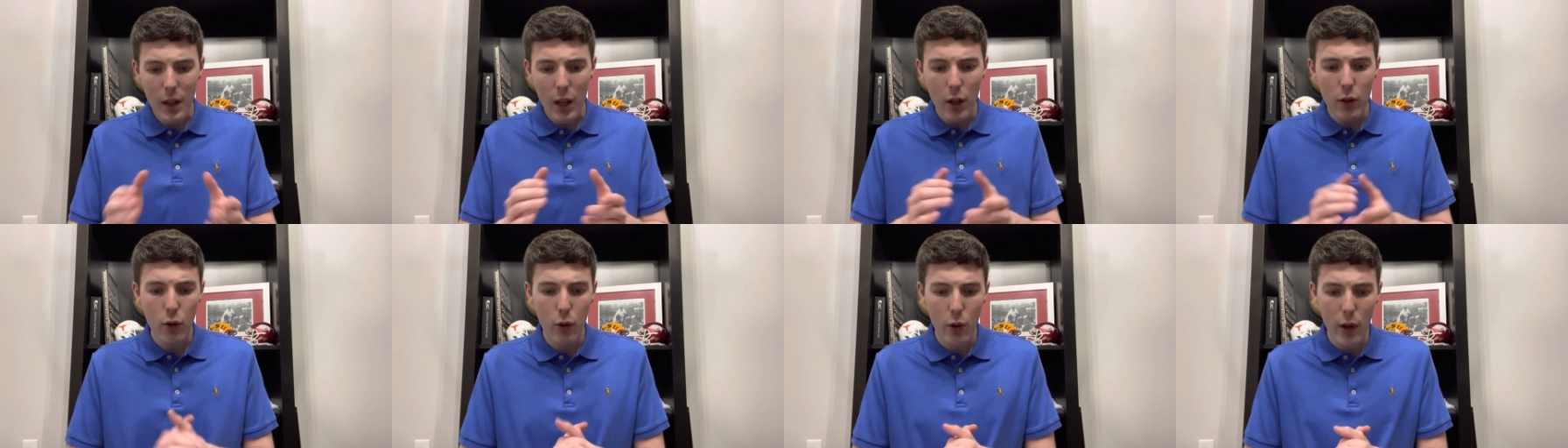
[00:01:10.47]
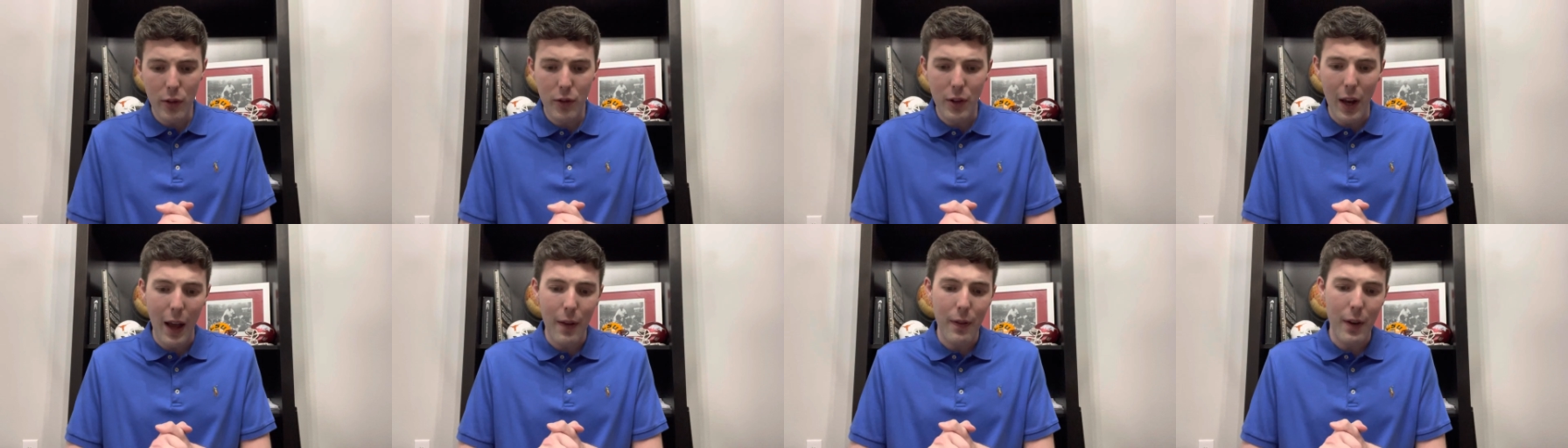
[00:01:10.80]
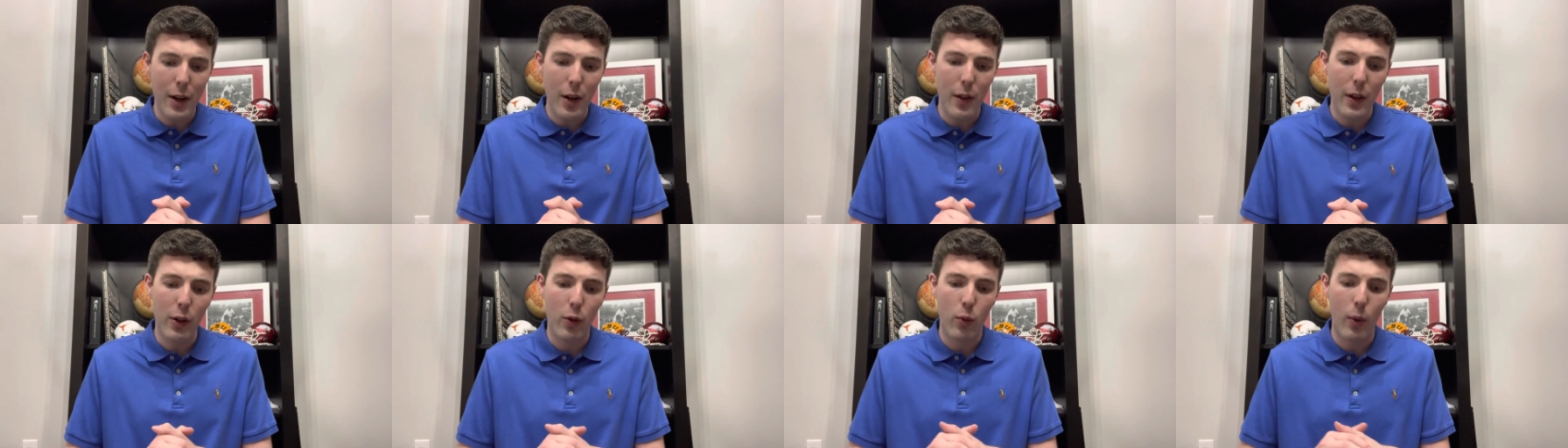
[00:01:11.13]
So let's dive
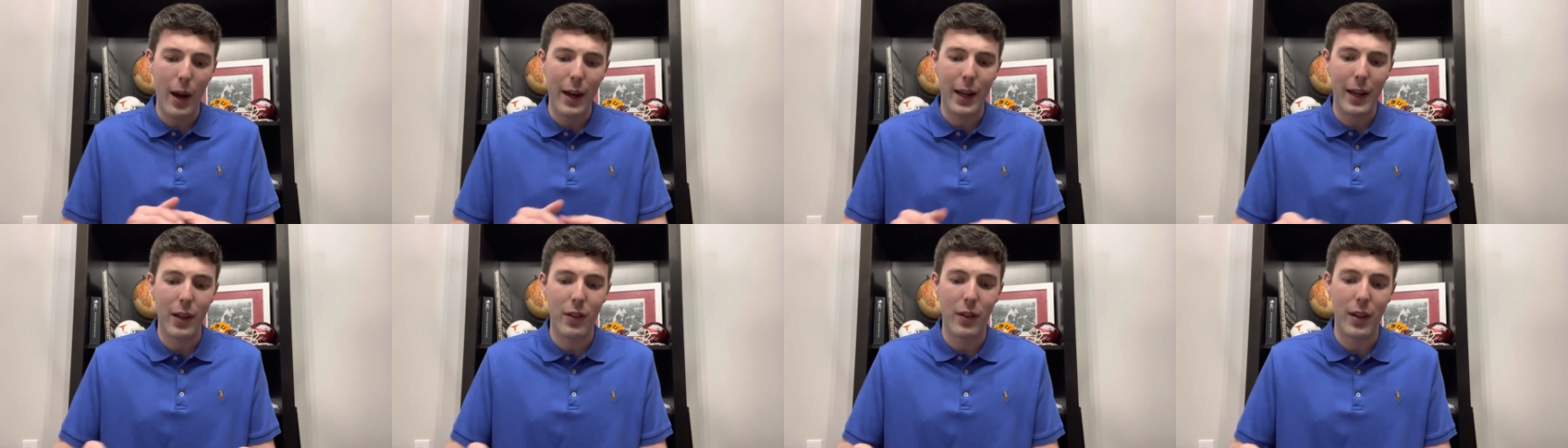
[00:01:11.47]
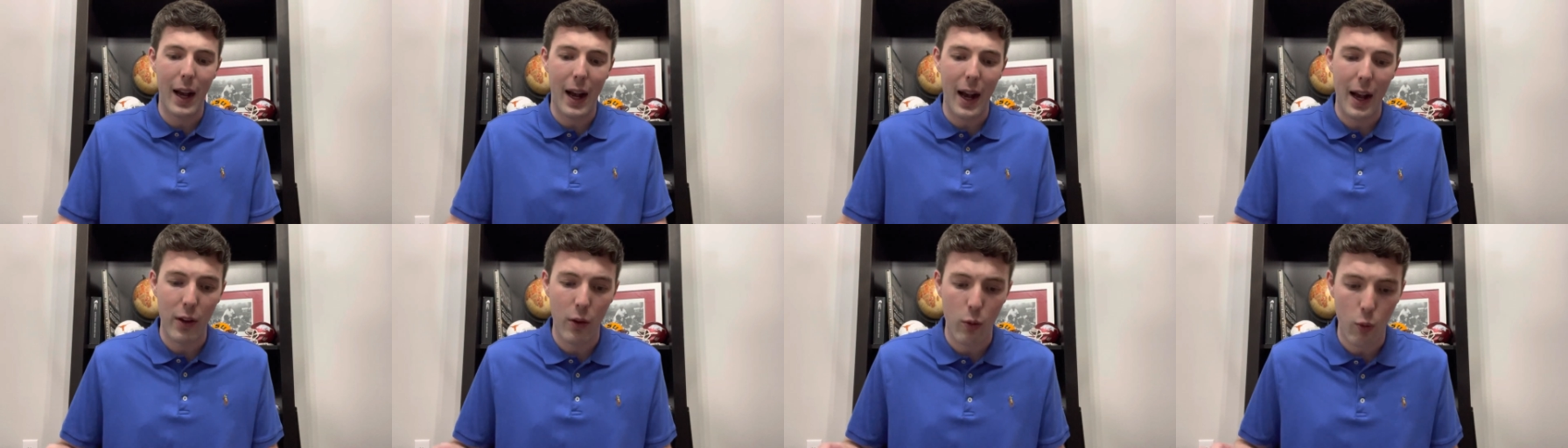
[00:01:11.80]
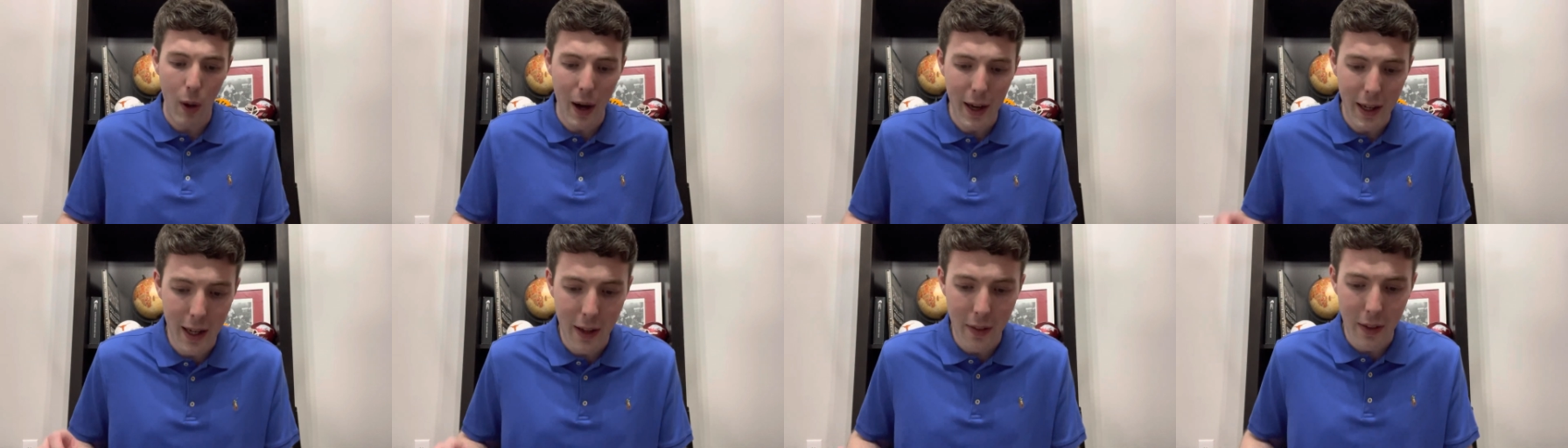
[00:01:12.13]
into these rankings, guys.
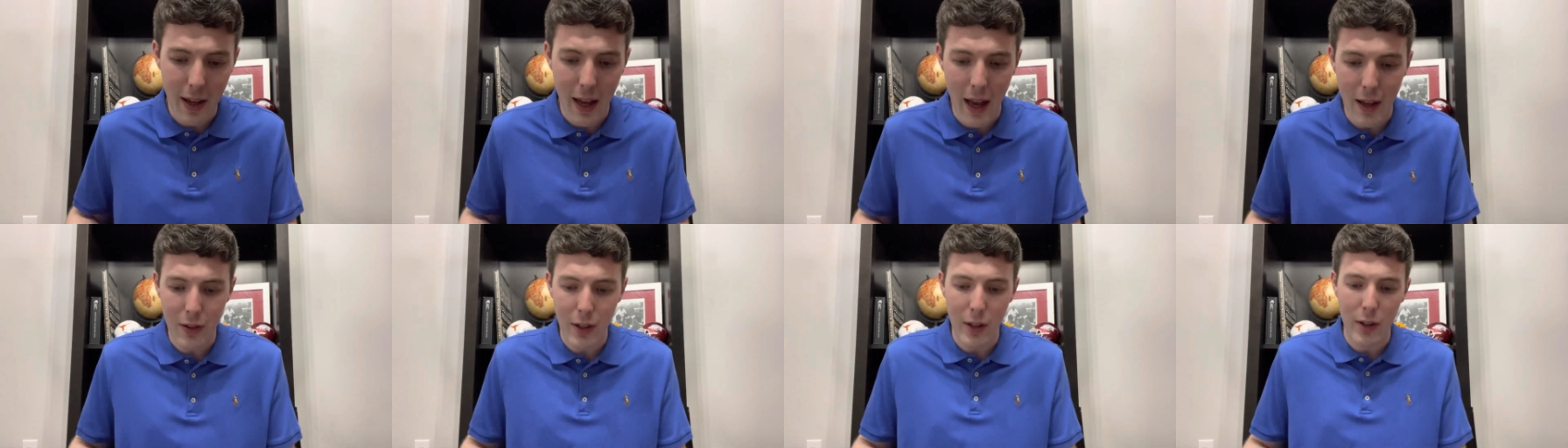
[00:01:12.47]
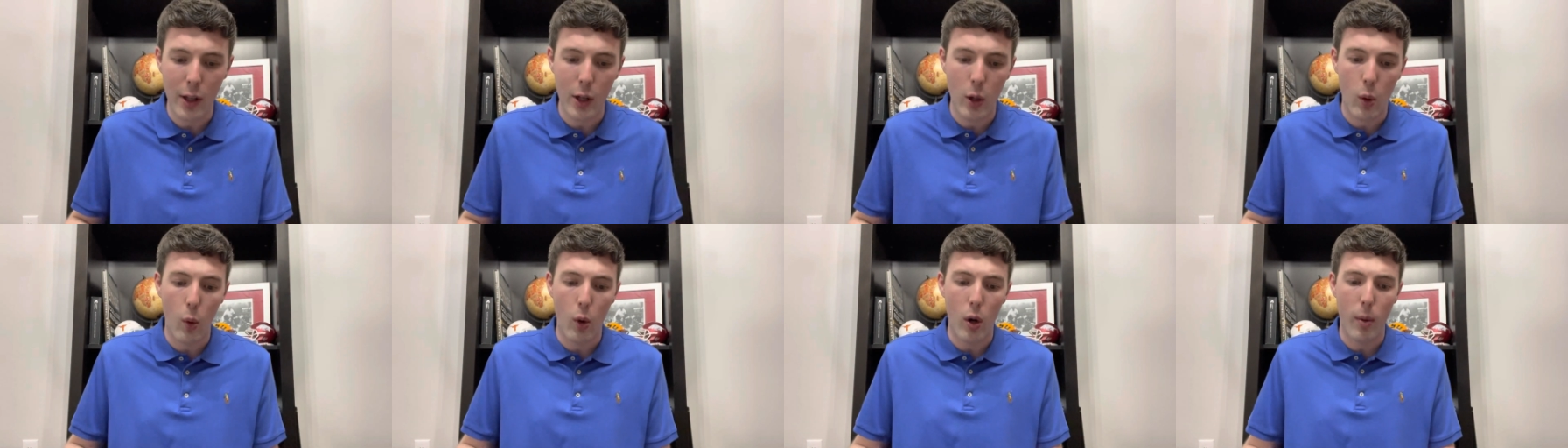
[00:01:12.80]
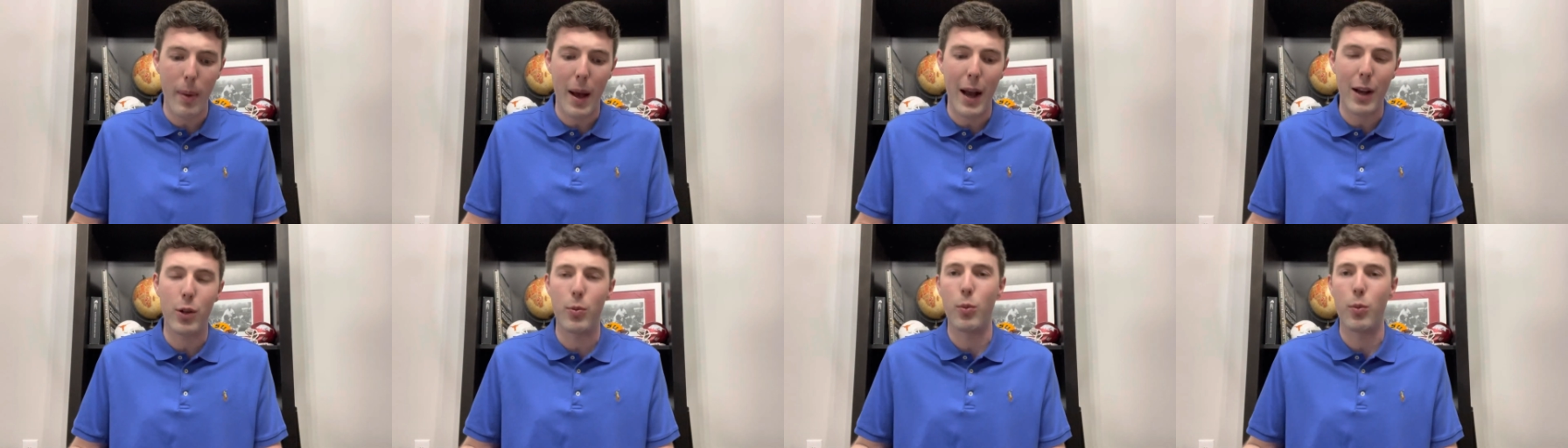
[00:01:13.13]
Ranking the SEC quarterbacks,